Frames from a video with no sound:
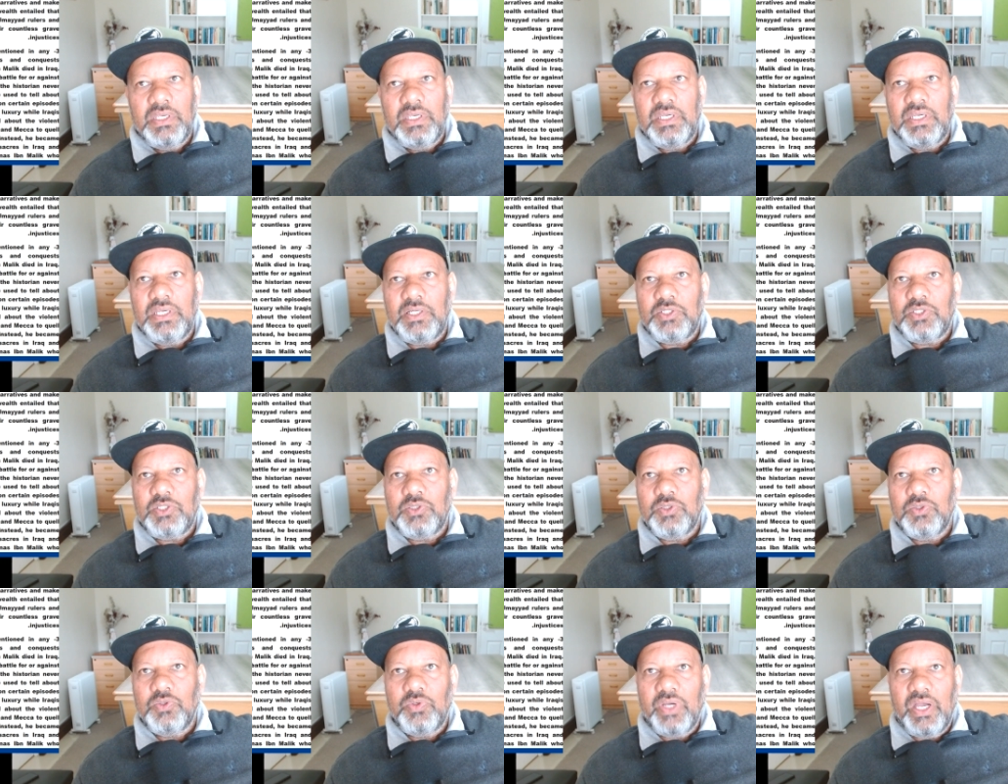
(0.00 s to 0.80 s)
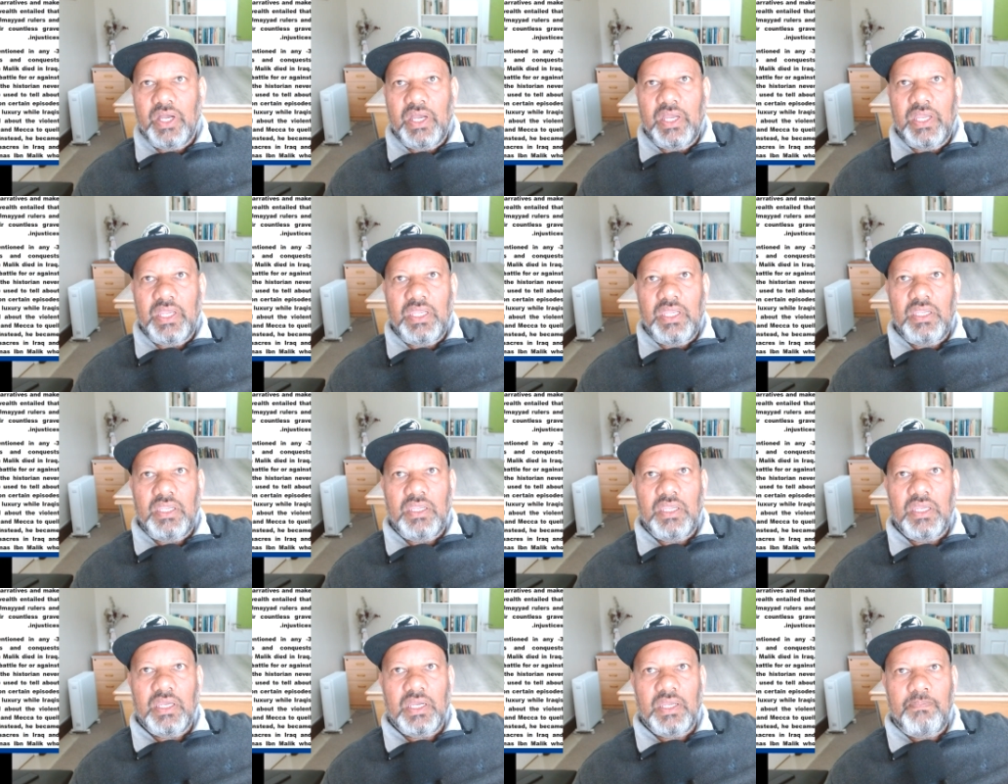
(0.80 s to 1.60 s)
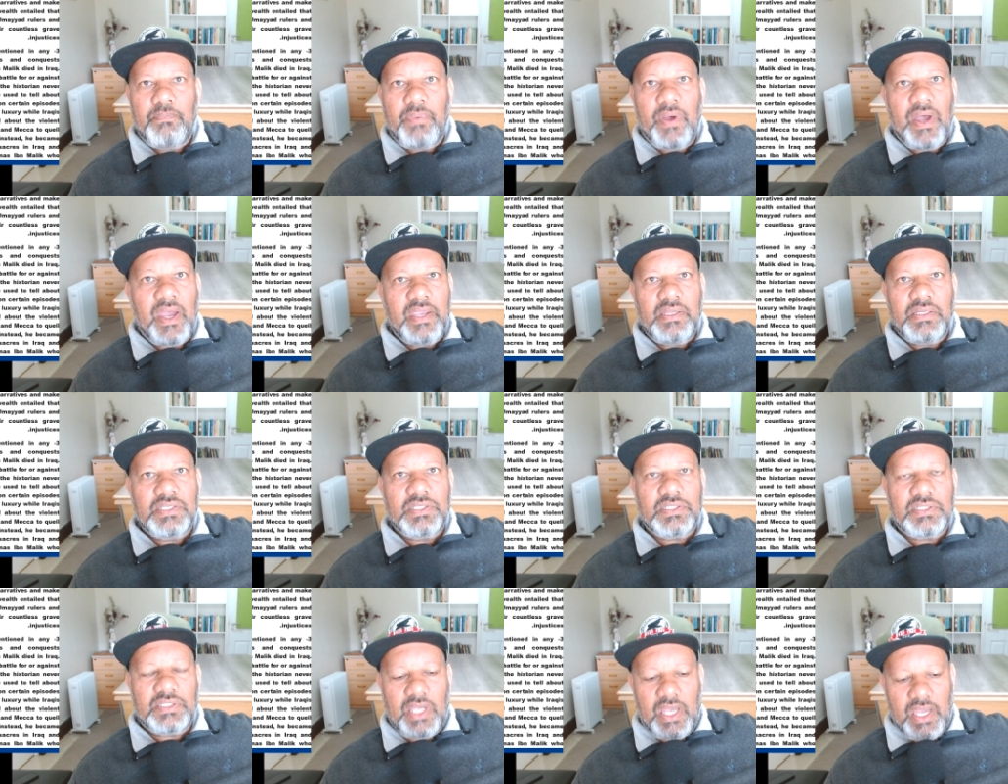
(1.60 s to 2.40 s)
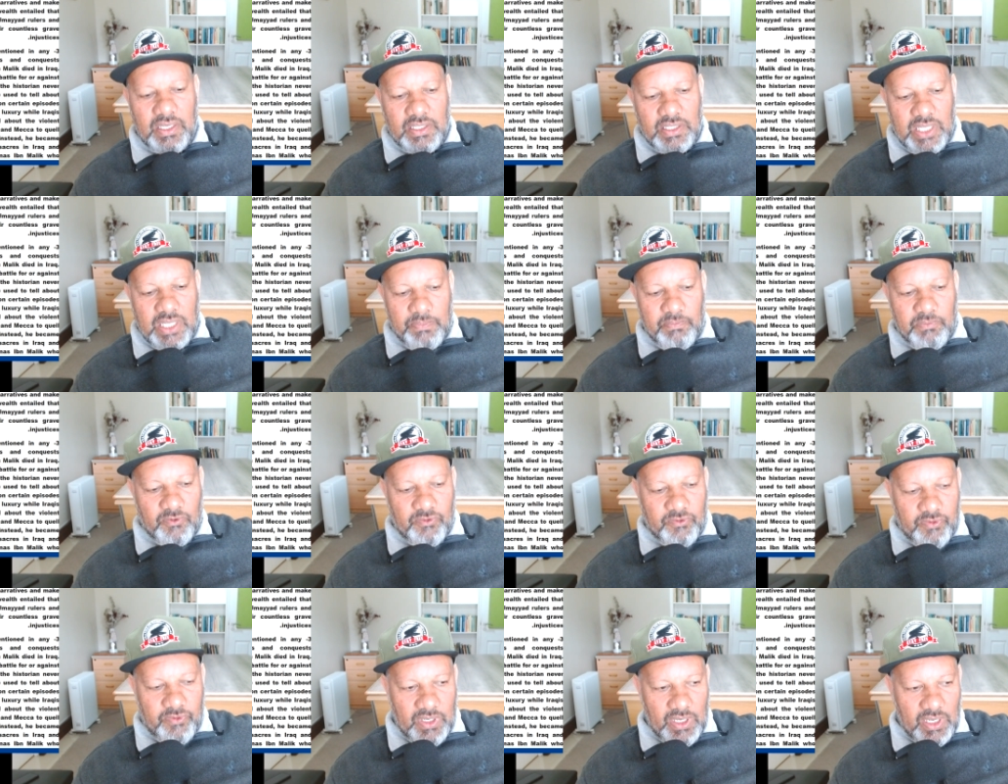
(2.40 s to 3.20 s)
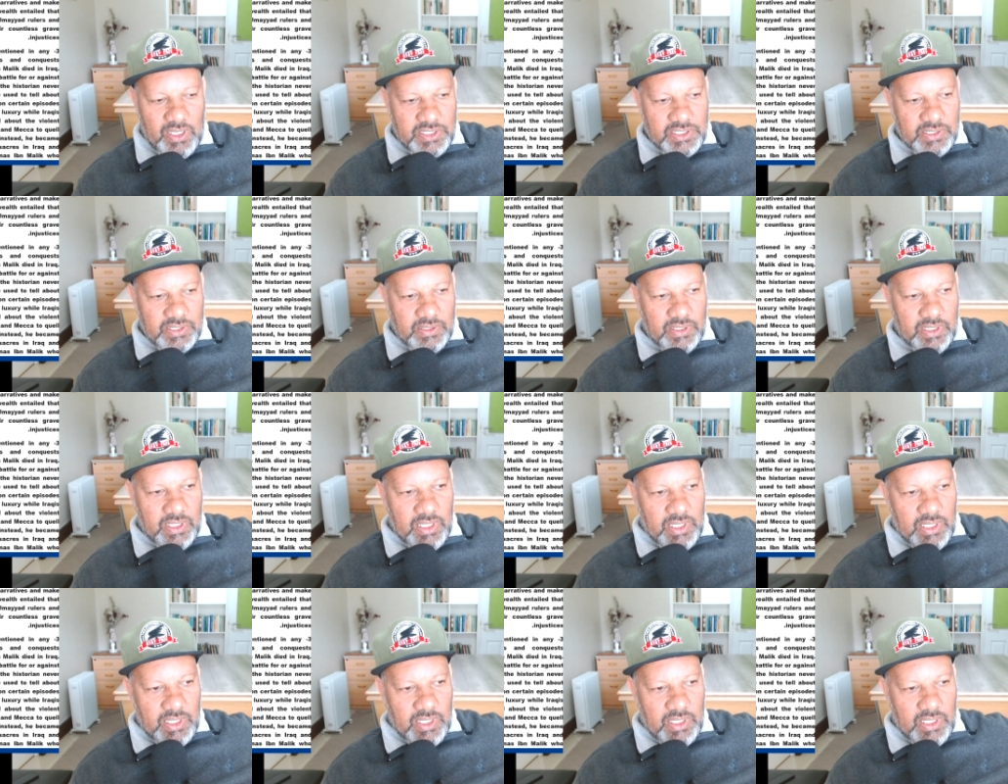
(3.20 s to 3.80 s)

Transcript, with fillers: into a, a pie in the sky type of religion.